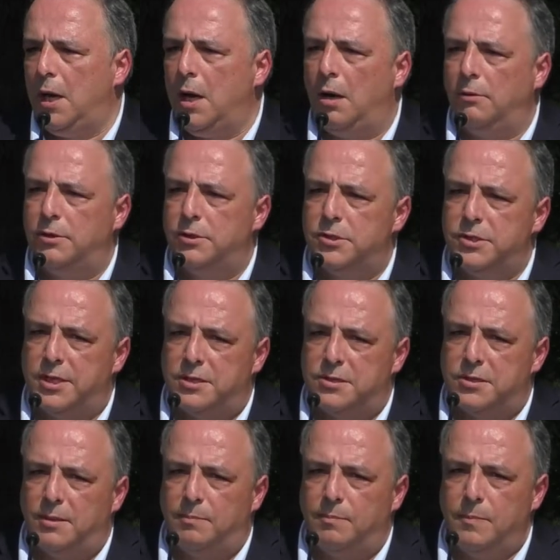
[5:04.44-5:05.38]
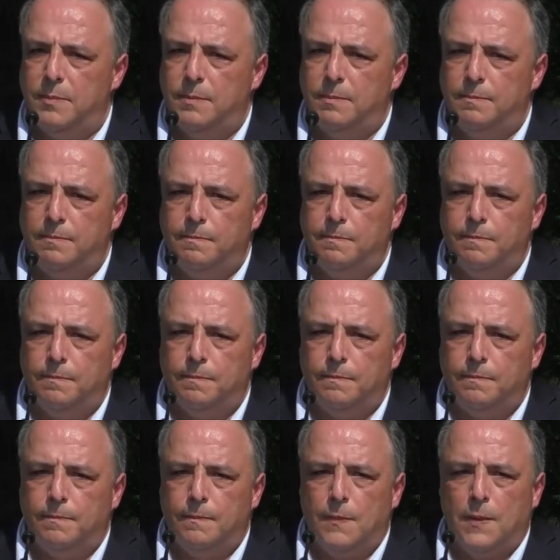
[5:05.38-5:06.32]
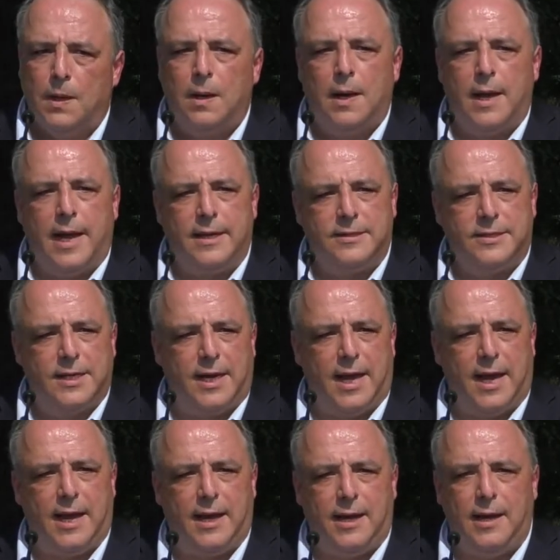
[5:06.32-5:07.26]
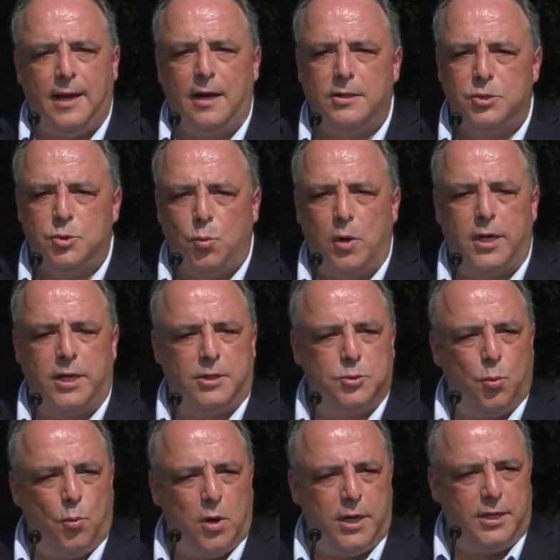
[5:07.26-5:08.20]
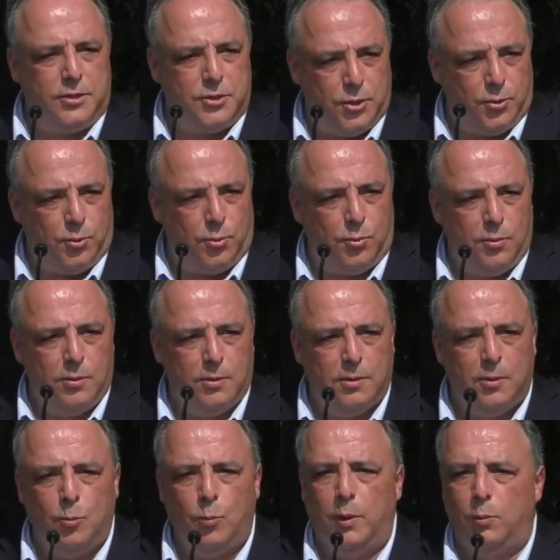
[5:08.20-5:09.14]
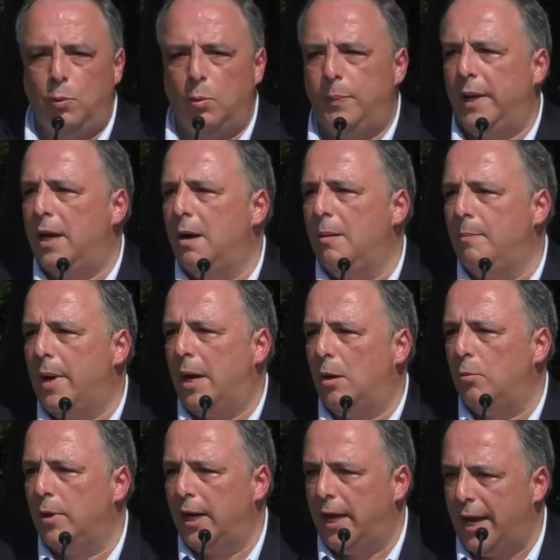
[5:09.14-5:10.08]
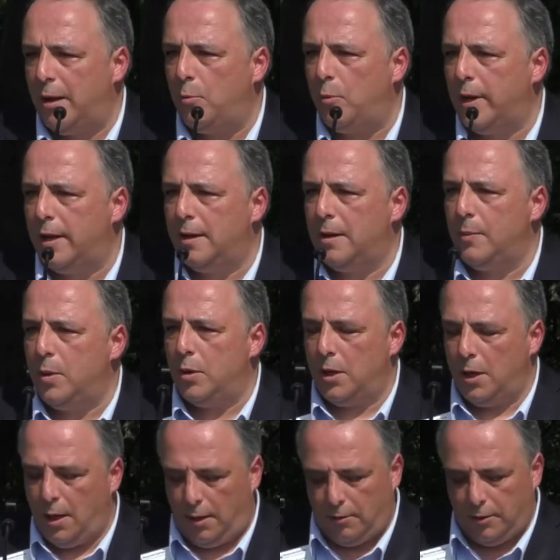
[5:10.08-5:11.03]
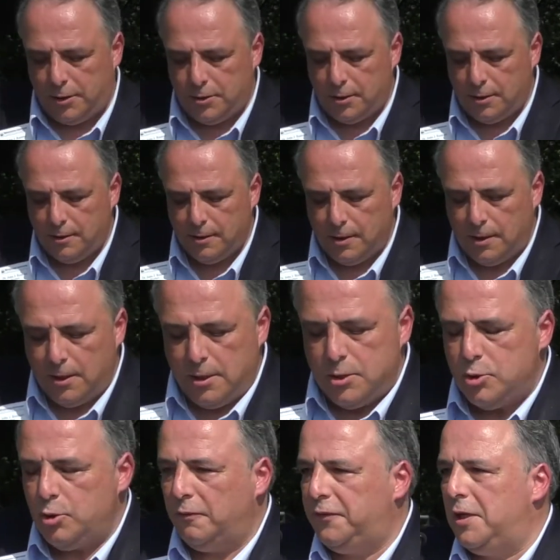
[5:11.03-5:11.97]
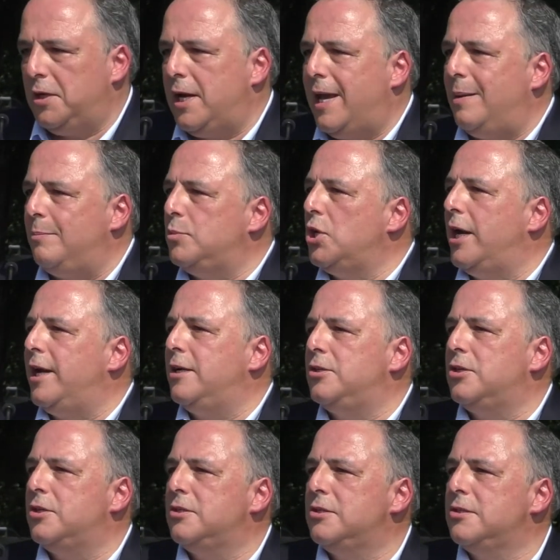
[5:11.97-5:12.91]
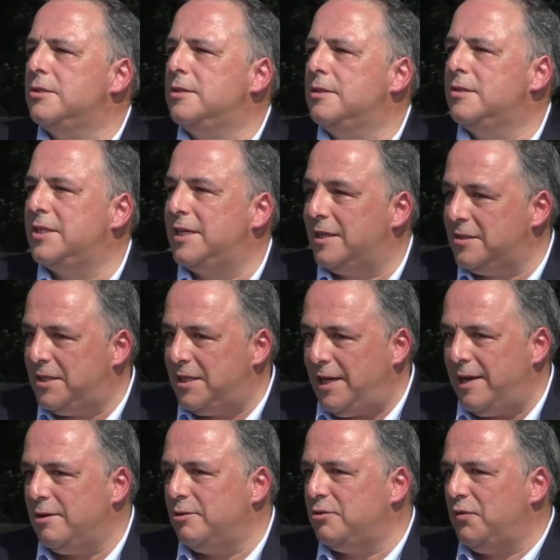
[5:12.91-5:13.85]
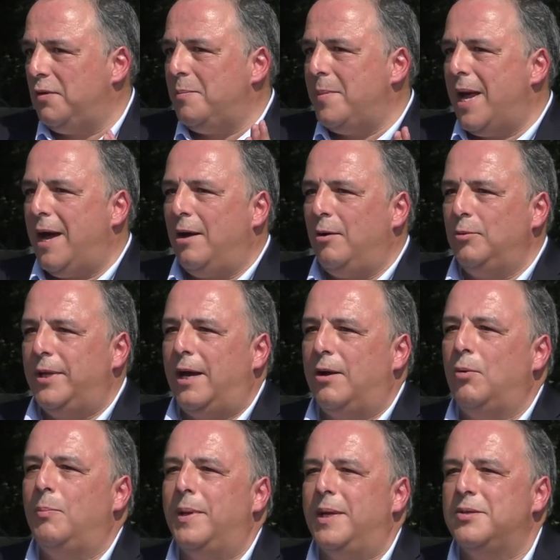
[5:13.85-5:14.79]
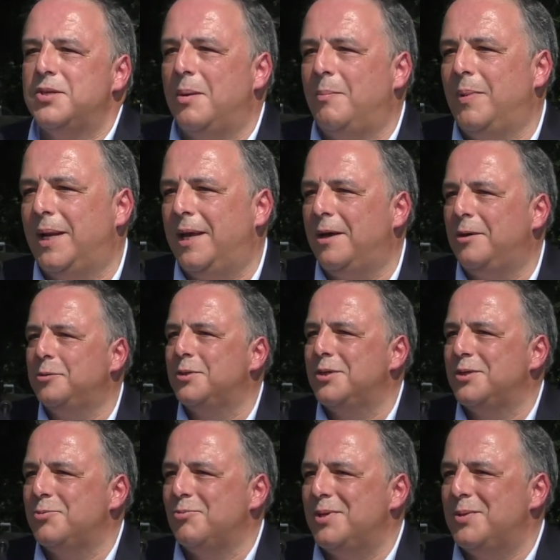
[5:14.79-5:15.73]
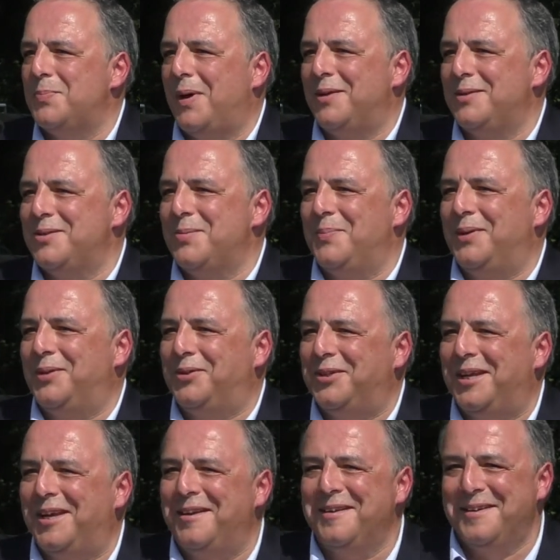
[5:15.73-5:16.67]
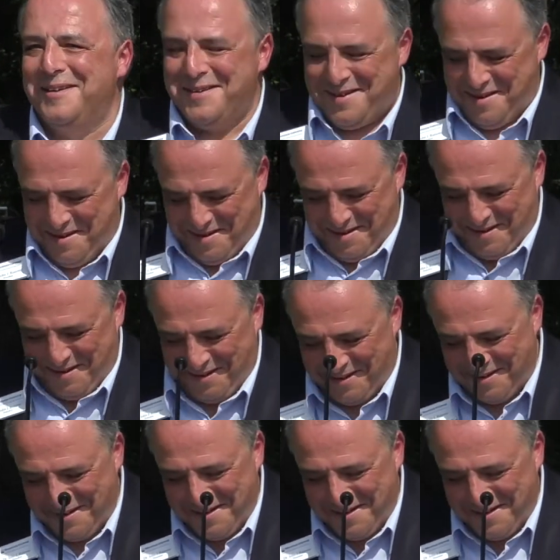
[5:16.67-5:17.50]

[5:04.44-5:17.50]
College system. And today, on 2022, we will become Mountain Gateway Community College. So if the name changes 60 years from now, that'll be somebody else's responsibility.